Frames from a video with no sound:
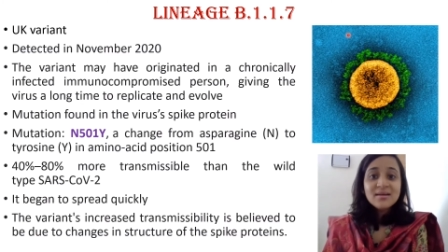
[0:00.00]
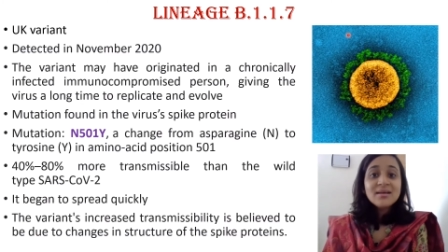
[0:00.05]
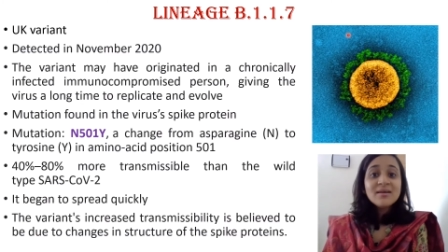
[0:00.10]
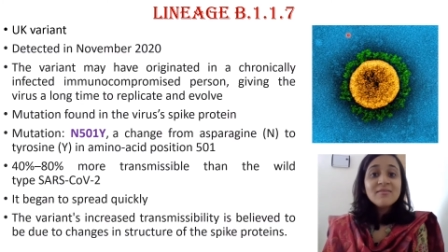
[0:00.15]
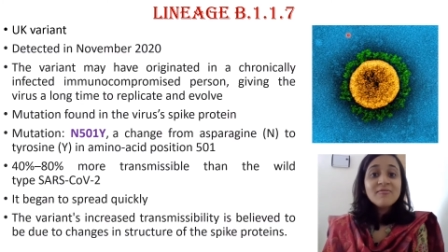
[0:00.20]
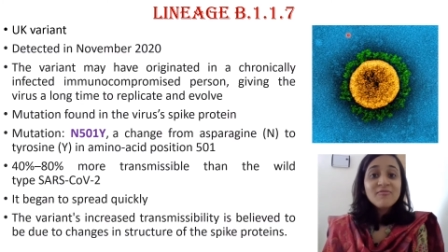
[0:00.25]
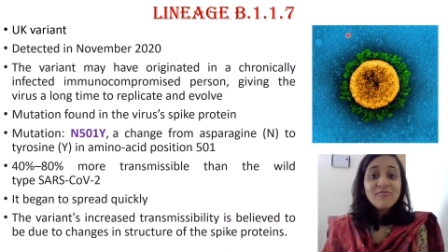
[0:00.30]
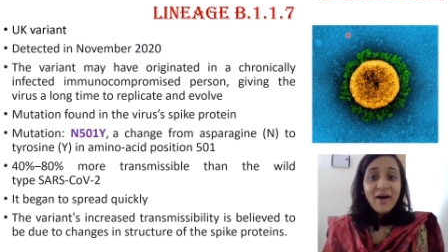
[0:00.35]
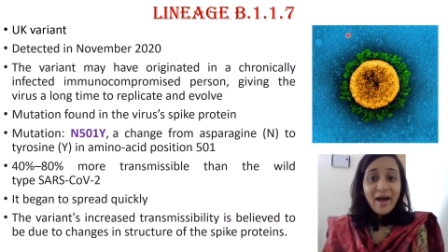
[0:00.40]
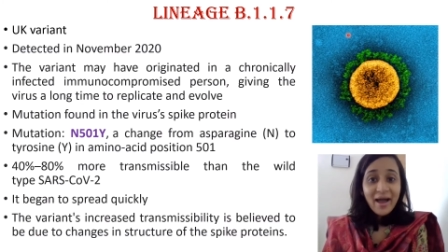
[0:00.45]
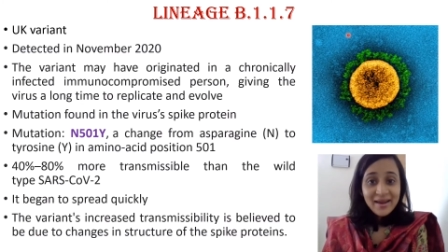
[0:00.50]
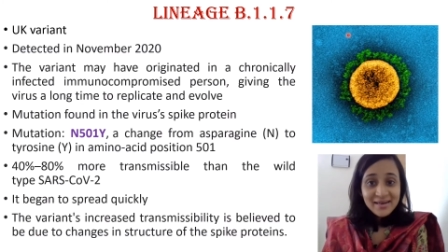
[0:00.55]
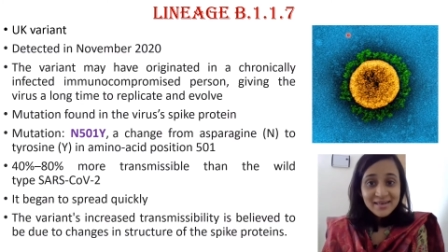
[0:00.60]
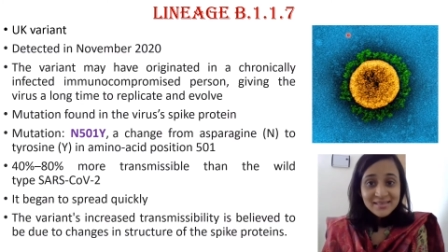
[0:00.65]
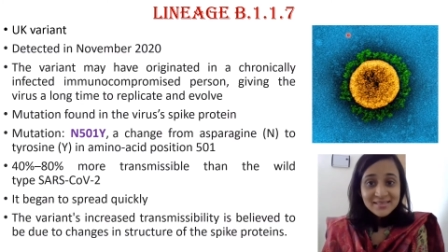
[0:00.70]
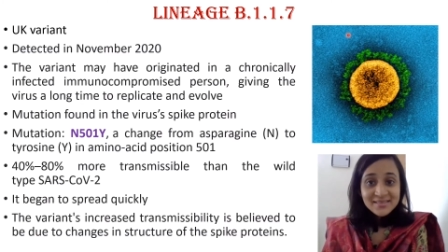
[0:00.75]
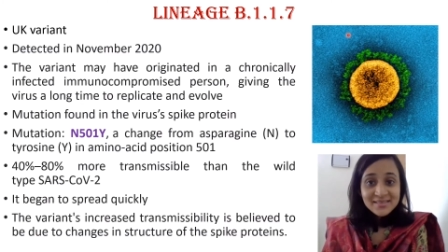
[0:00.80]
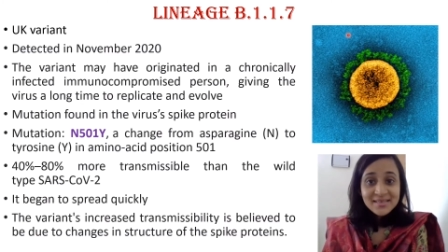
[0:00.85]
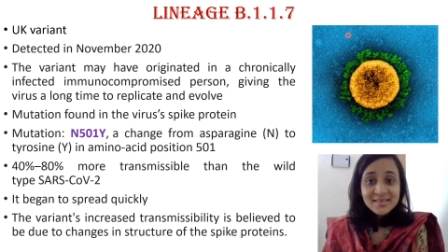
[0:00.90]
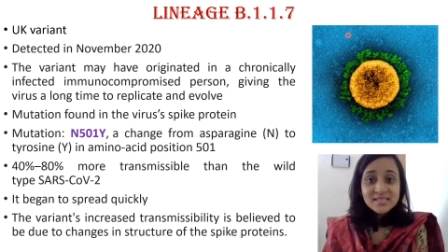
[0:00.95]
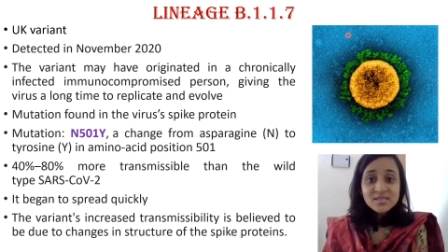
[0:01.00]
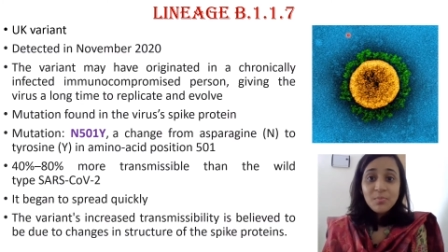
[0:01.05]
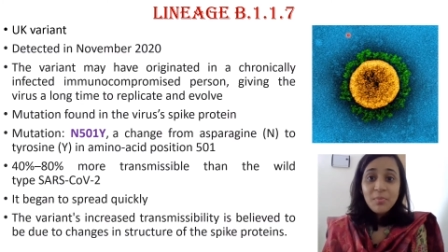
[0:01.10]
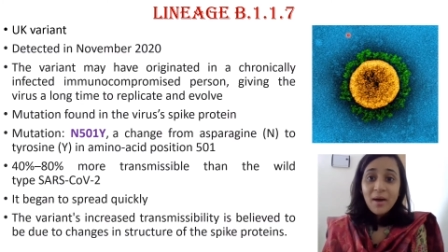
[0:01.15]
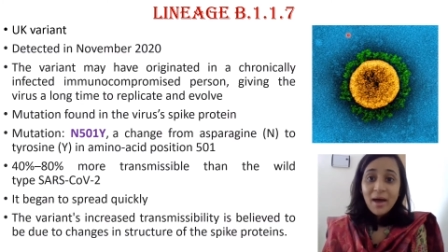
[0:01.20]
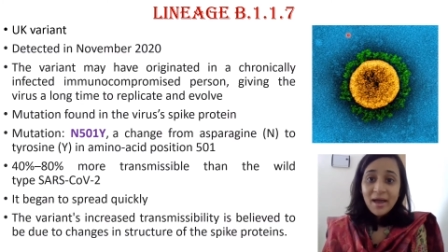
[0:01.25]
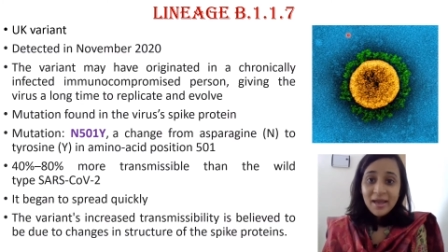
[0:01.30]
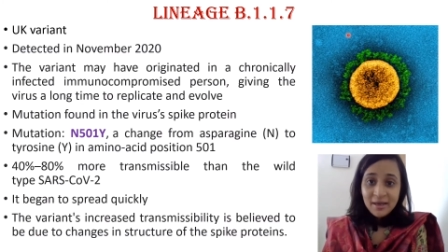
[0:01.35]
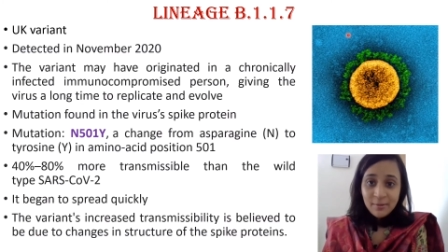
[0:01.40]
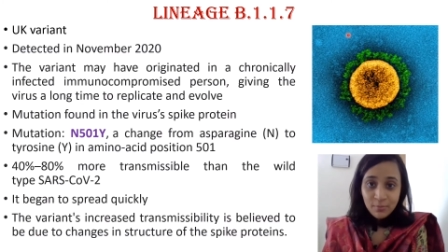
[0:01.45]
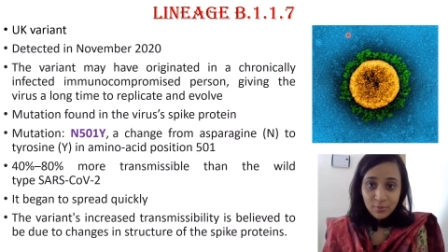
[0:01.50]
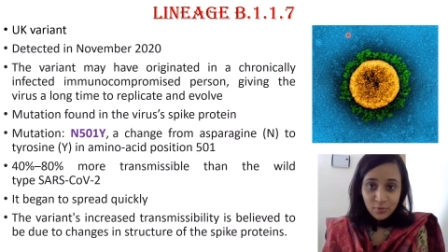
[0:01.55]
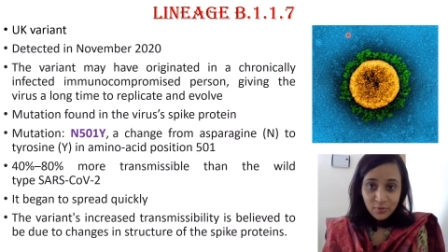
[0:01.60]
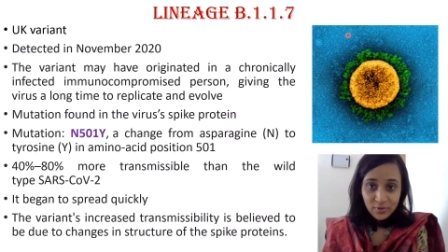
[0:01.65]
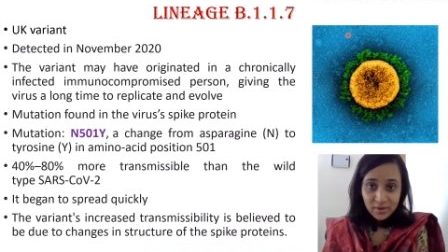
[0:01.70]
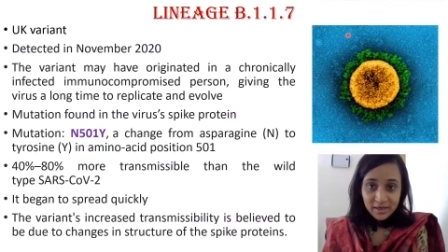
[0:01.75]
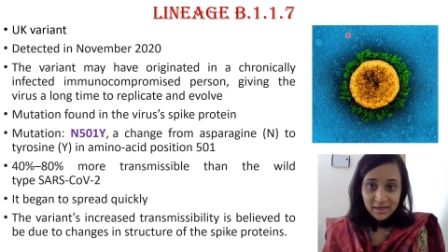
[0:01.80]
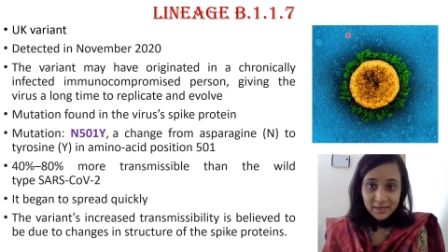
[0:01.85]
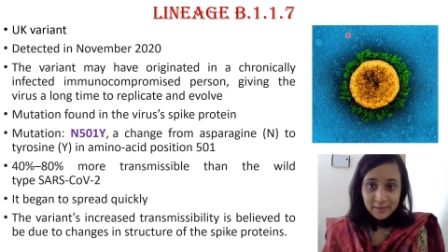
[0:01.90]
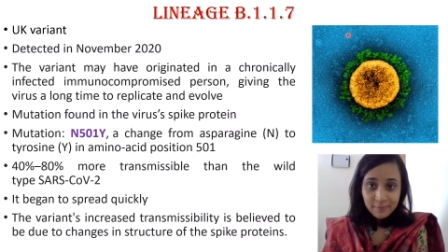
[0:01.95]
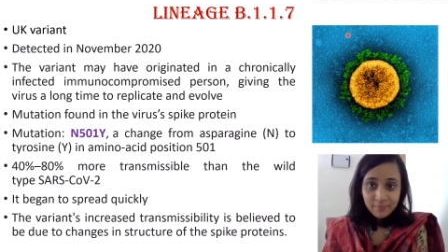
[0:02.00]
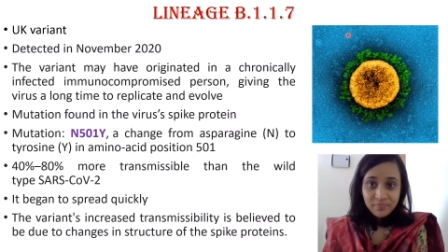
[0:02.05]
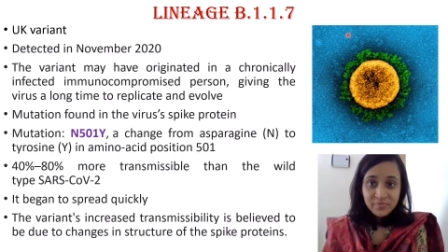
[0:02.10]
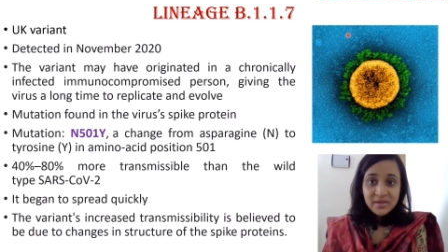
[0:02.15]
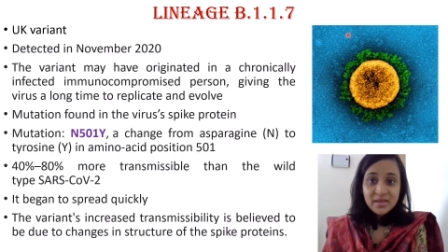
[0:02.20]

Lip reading: virus's spike protein.